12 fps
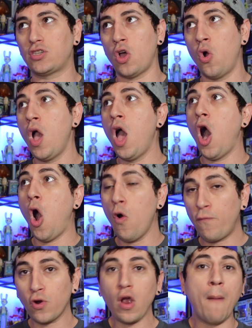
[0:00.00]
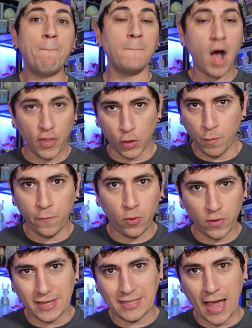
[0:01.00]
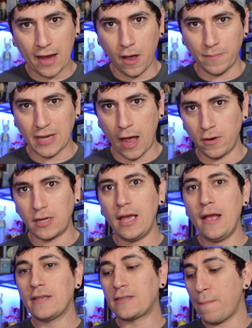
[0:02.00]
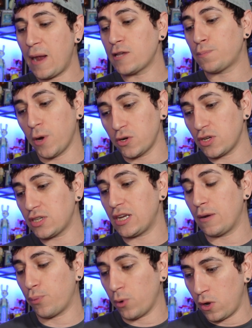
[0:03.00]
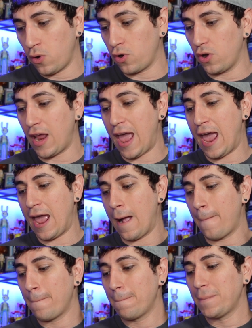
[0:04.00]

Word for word: So over a month before the set comes out, somebody's purchased and pre-ordered a